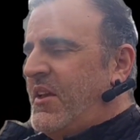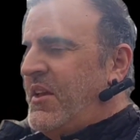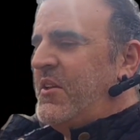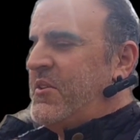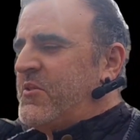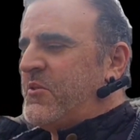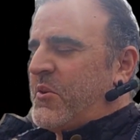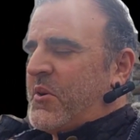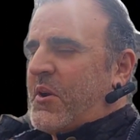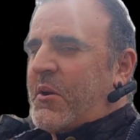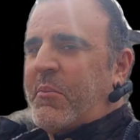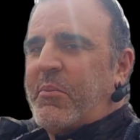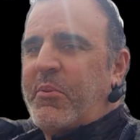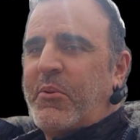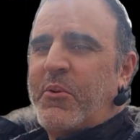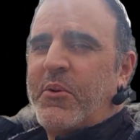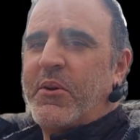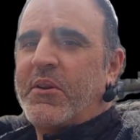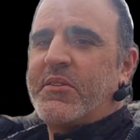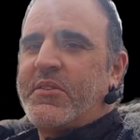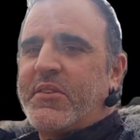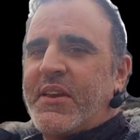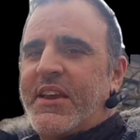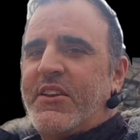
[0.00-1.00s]
So
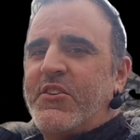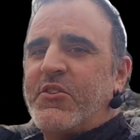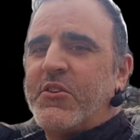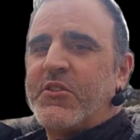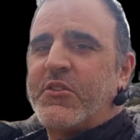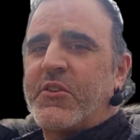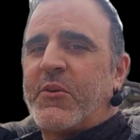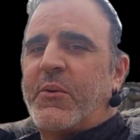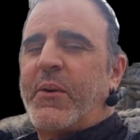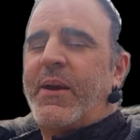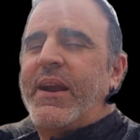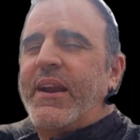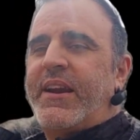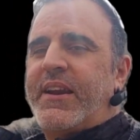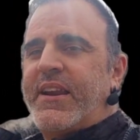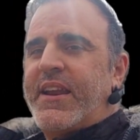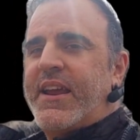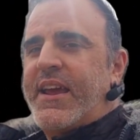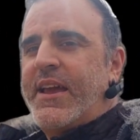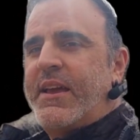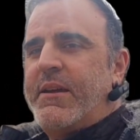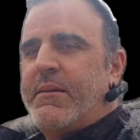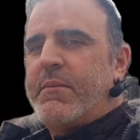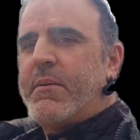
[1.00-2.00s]
Cabrutus, he just
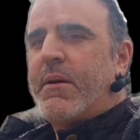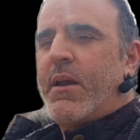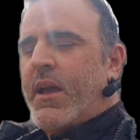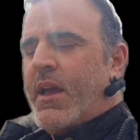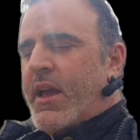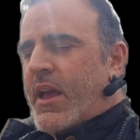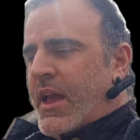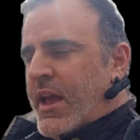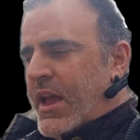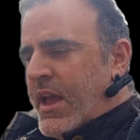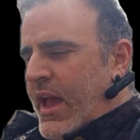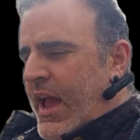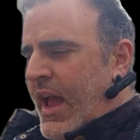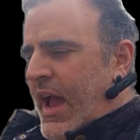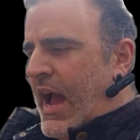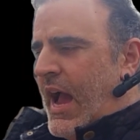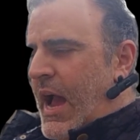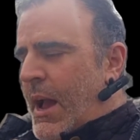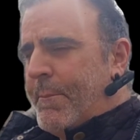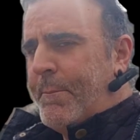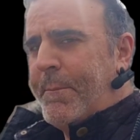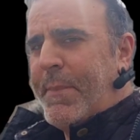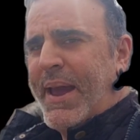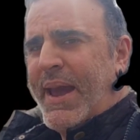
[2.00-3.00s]
created
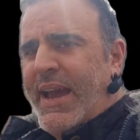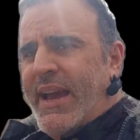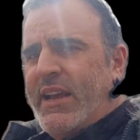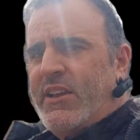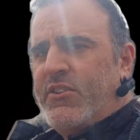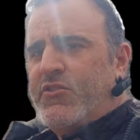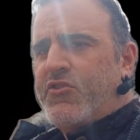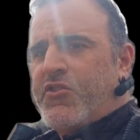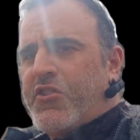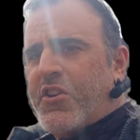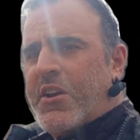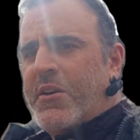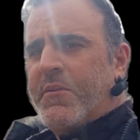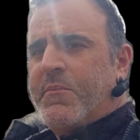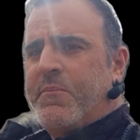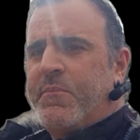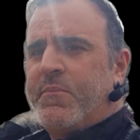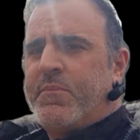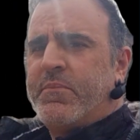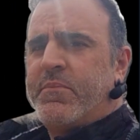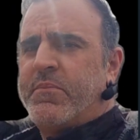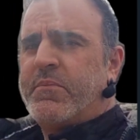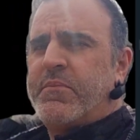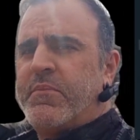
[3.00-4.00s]
a page,
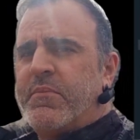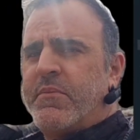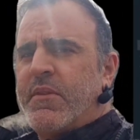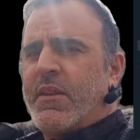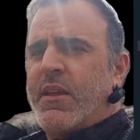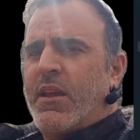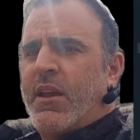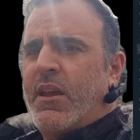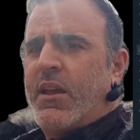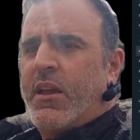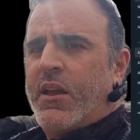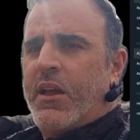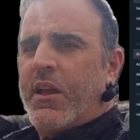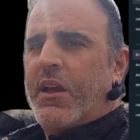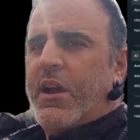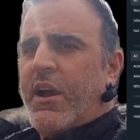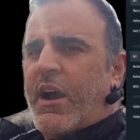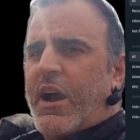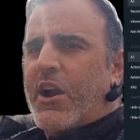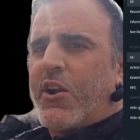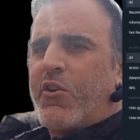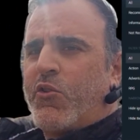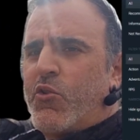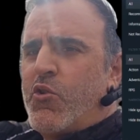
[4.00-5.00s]

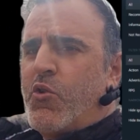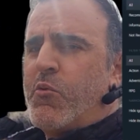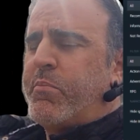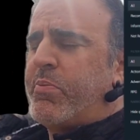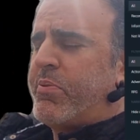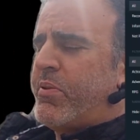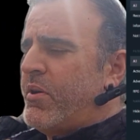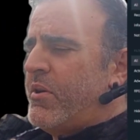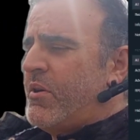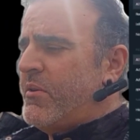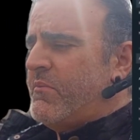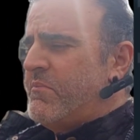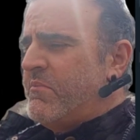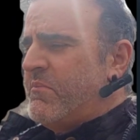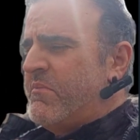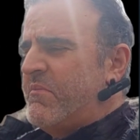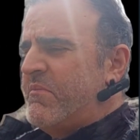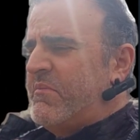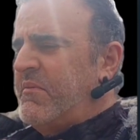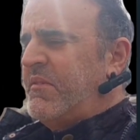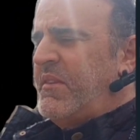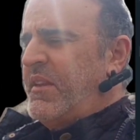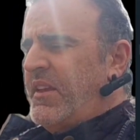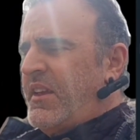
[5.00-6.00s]
a group,
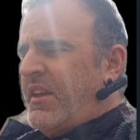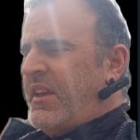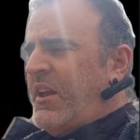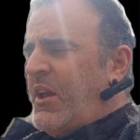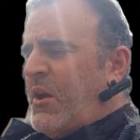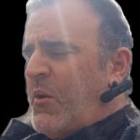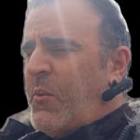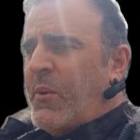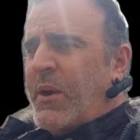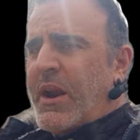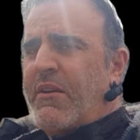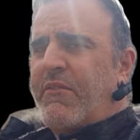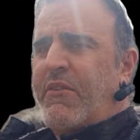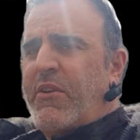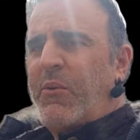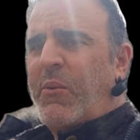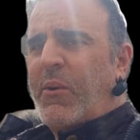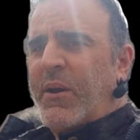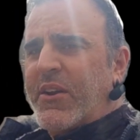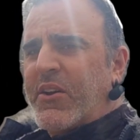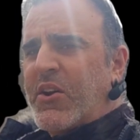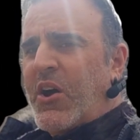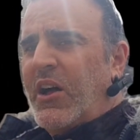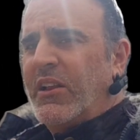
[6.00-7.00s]
whatever you
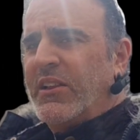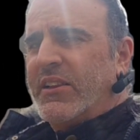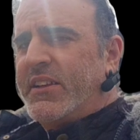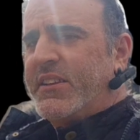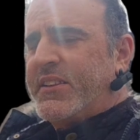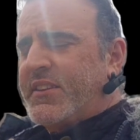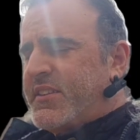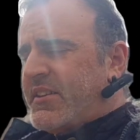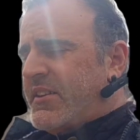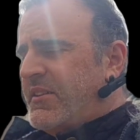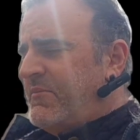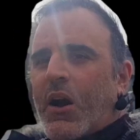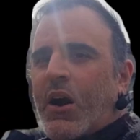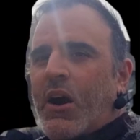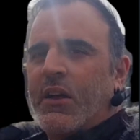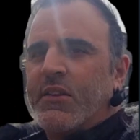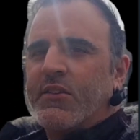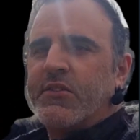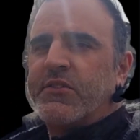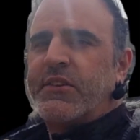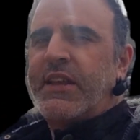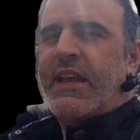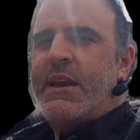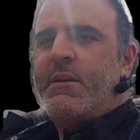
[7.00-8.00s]
want to call it, on
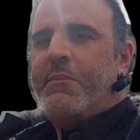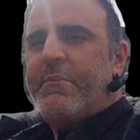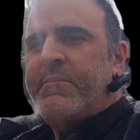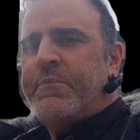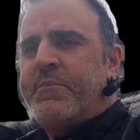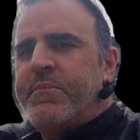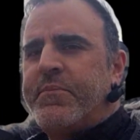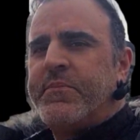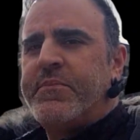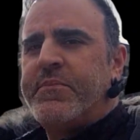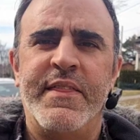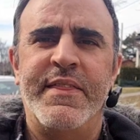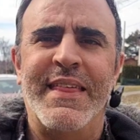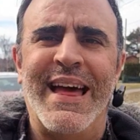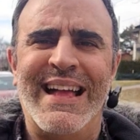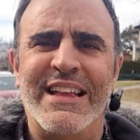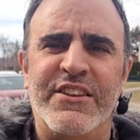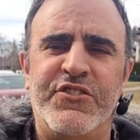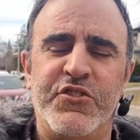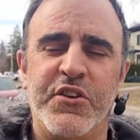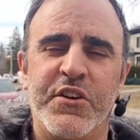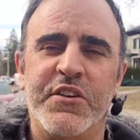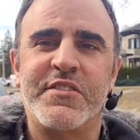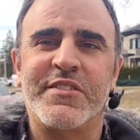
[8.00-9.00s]
Steam that
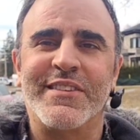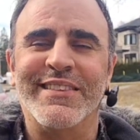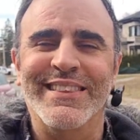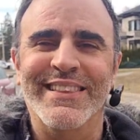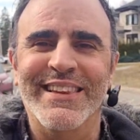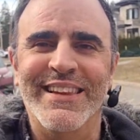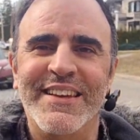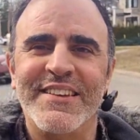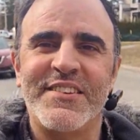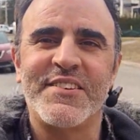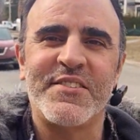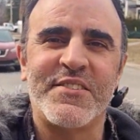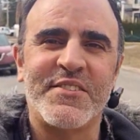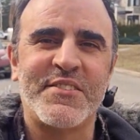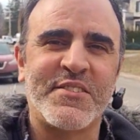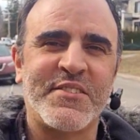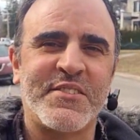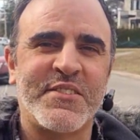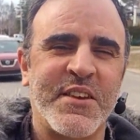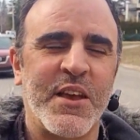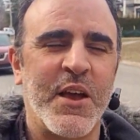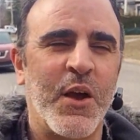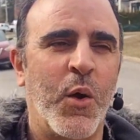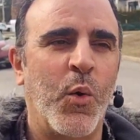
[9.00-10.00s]
just
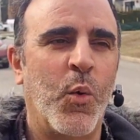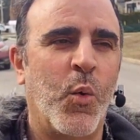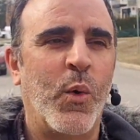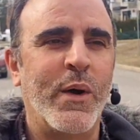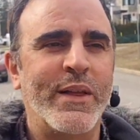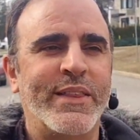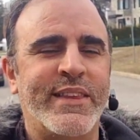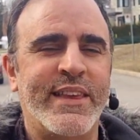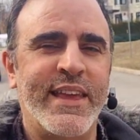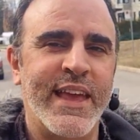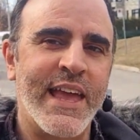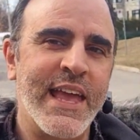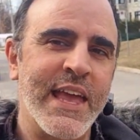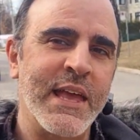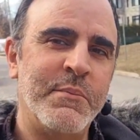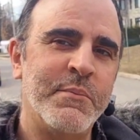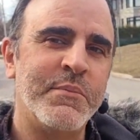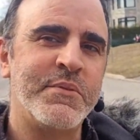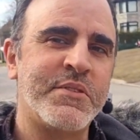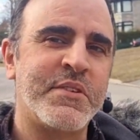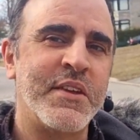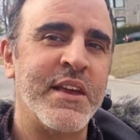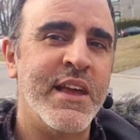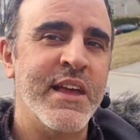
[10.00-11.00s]
lists what
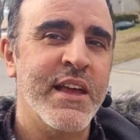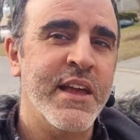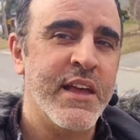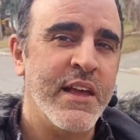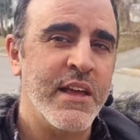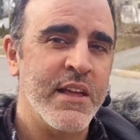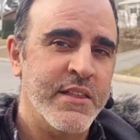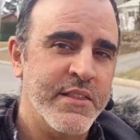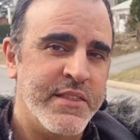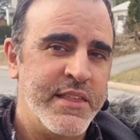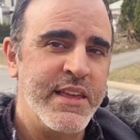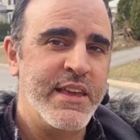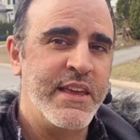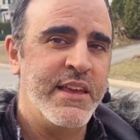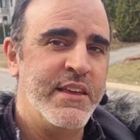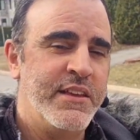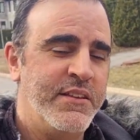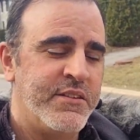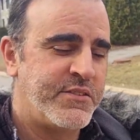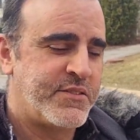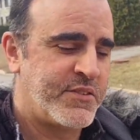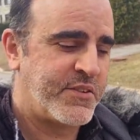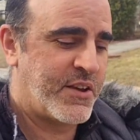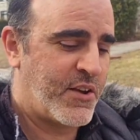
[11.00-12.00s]
games
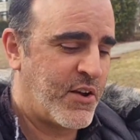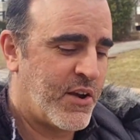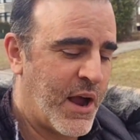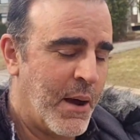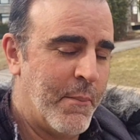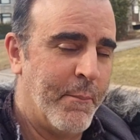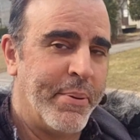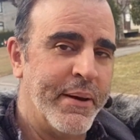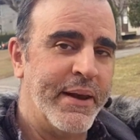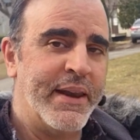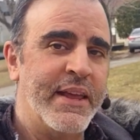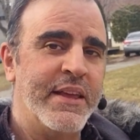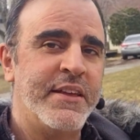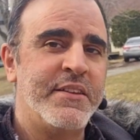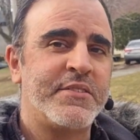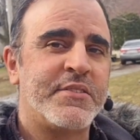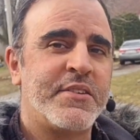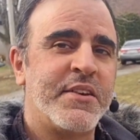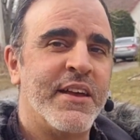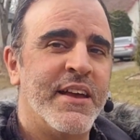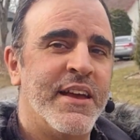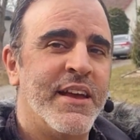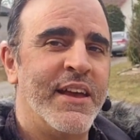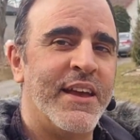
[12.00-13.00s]
these companies,
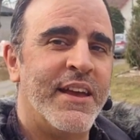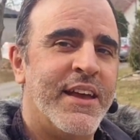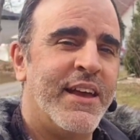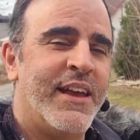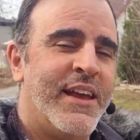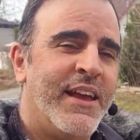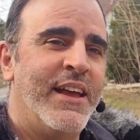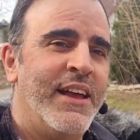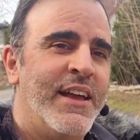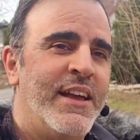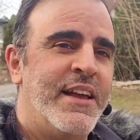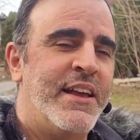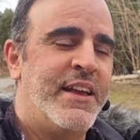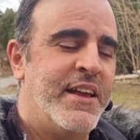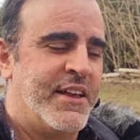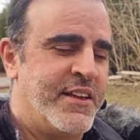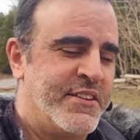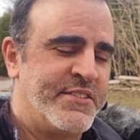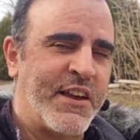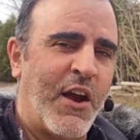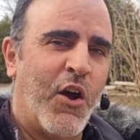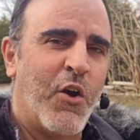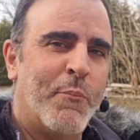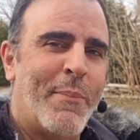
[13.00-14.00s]

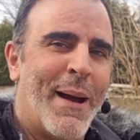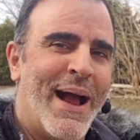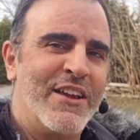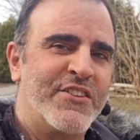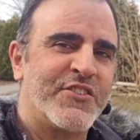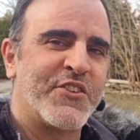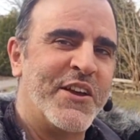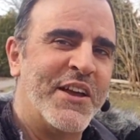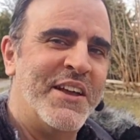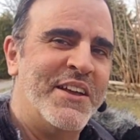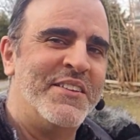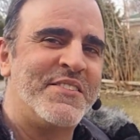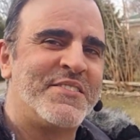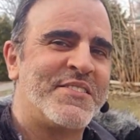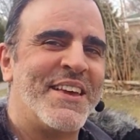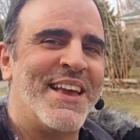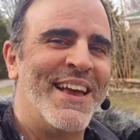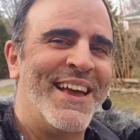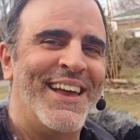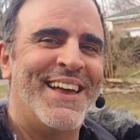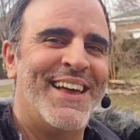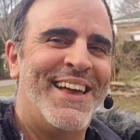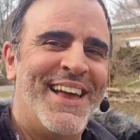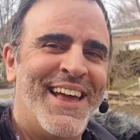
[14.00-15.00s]
Sour Patch Kids,
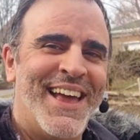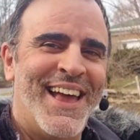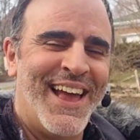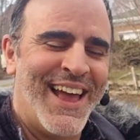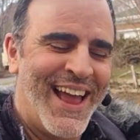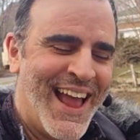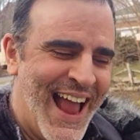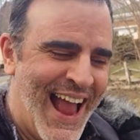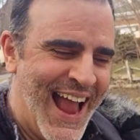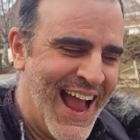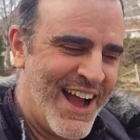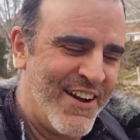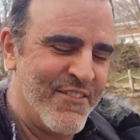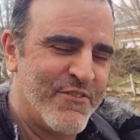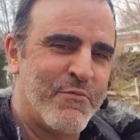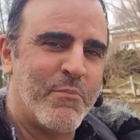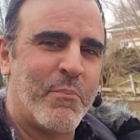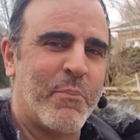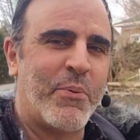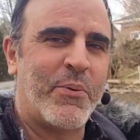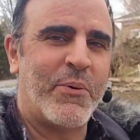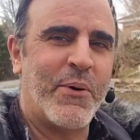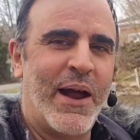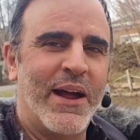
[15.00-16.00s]
have
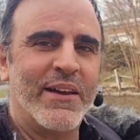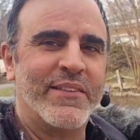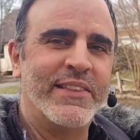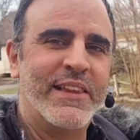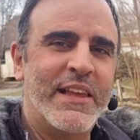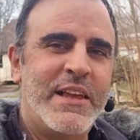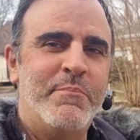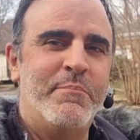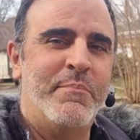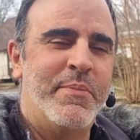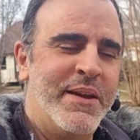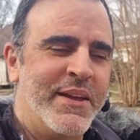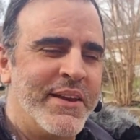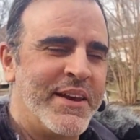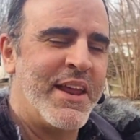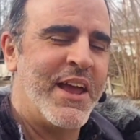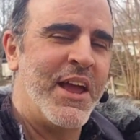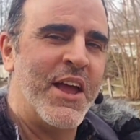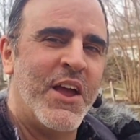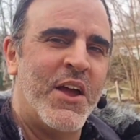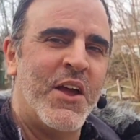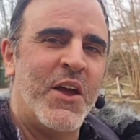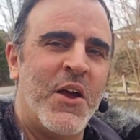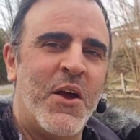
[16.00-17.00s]
proudly been
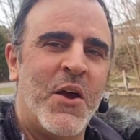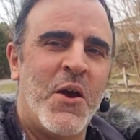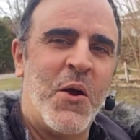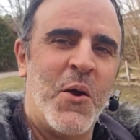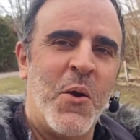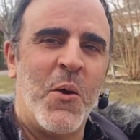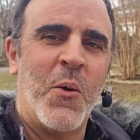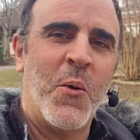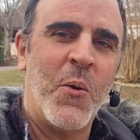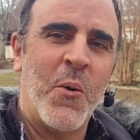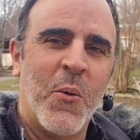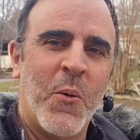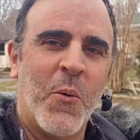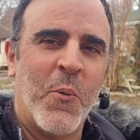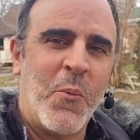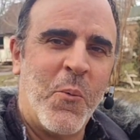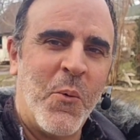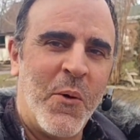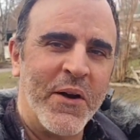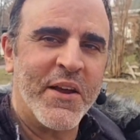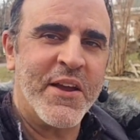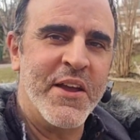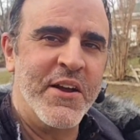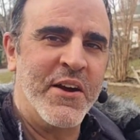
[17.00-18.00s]

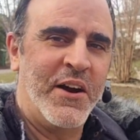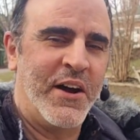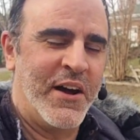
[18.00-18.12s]
working